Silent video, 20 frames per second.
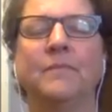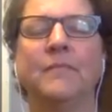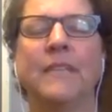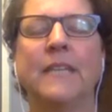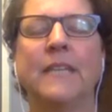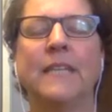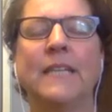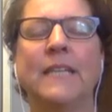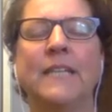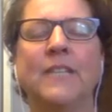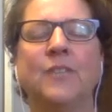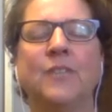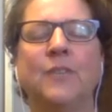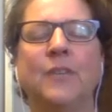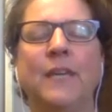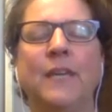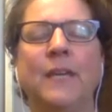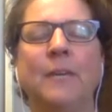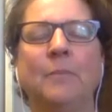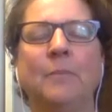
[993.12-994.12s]
And as you
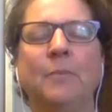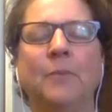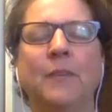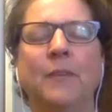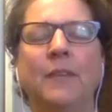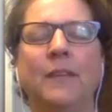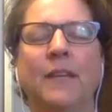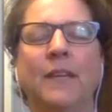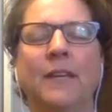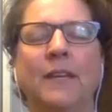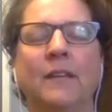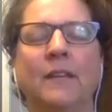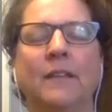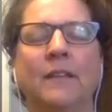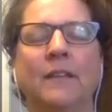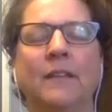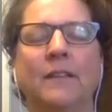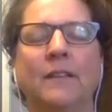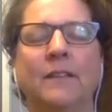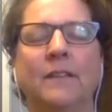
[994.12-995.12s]
keep breathing,
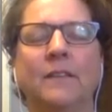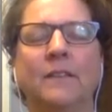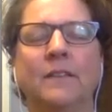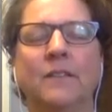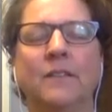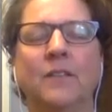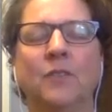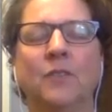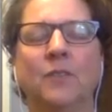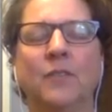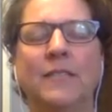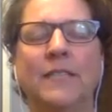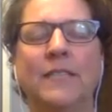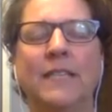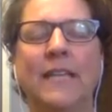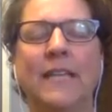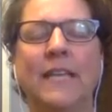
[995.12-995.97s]
noticing